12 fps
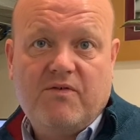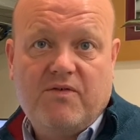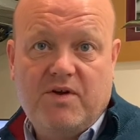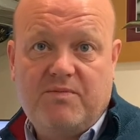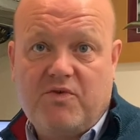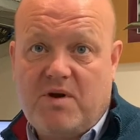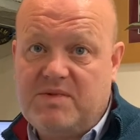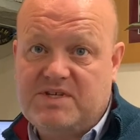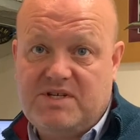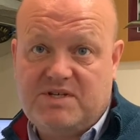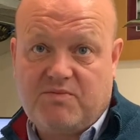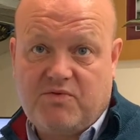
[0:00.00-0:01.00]
food
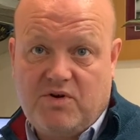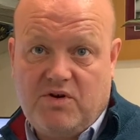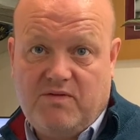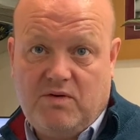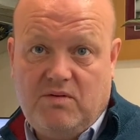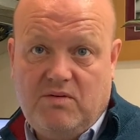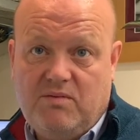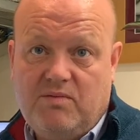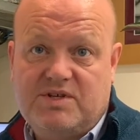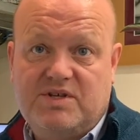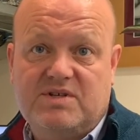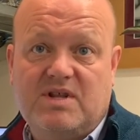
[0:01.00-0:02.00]
premises approval,
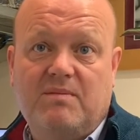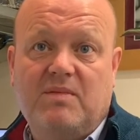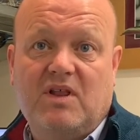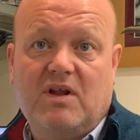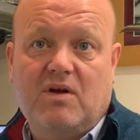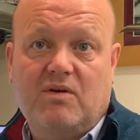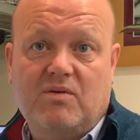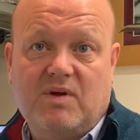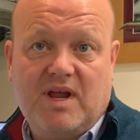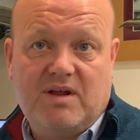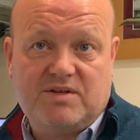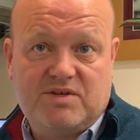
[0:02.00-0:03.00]
which is done by the local
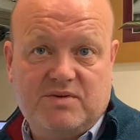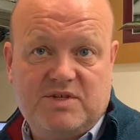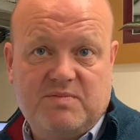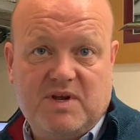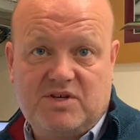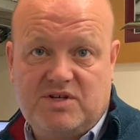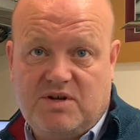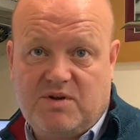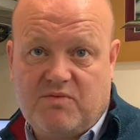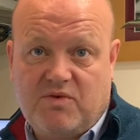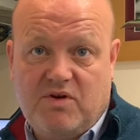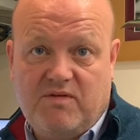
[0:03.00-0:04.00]
council inspection and
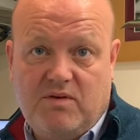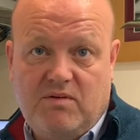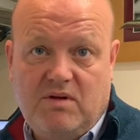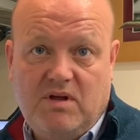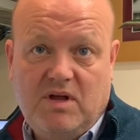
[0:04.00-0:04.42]
approval,